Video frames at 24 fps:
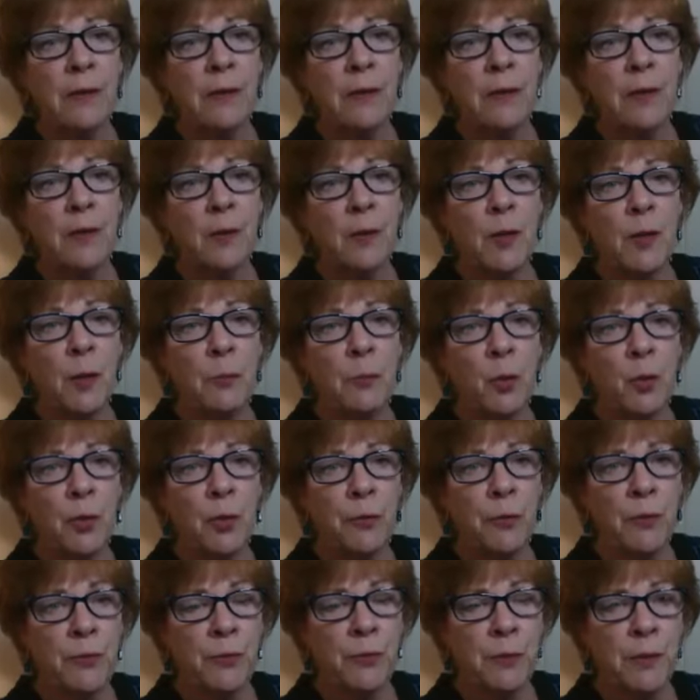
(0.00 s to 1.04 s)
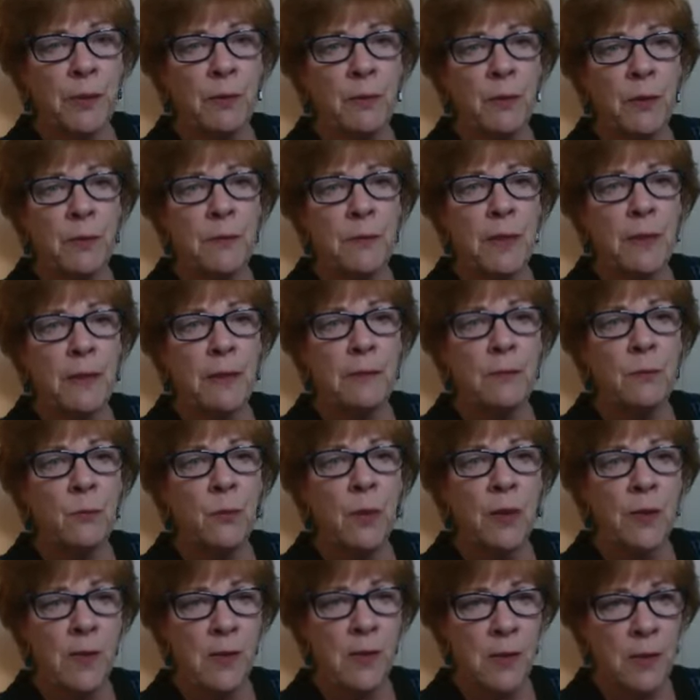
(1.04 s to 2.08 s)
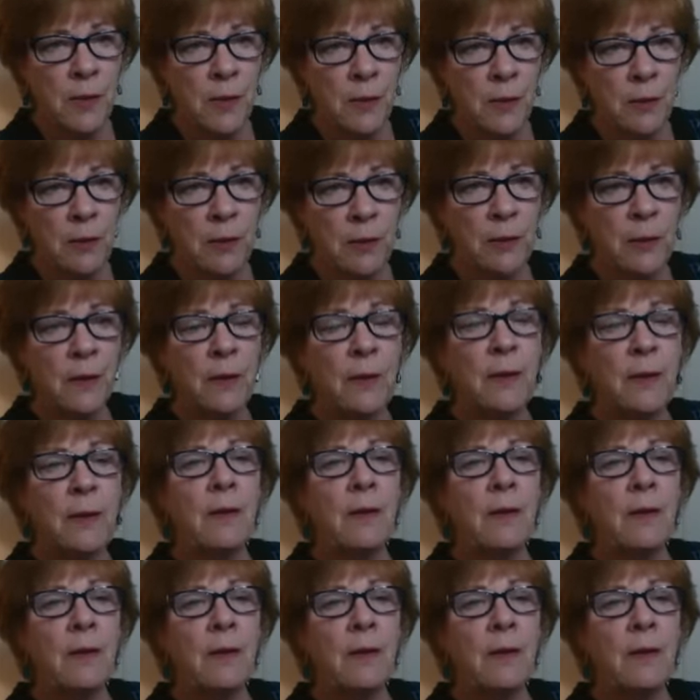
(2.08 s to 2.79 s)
a board retreat. We meet once a year